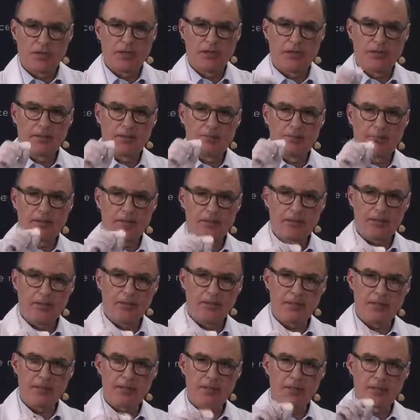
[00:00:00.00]
And
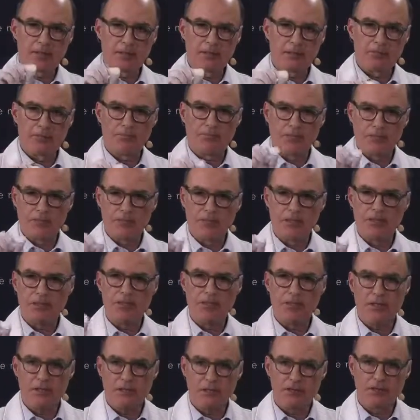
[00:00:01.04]
depending on the patient
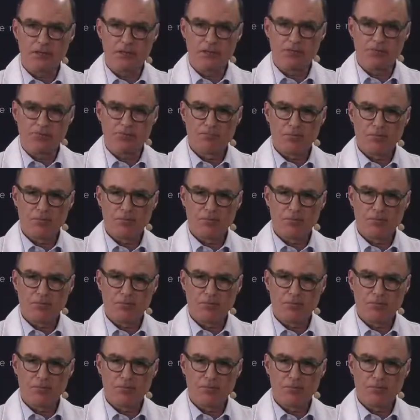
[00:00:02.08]
needs,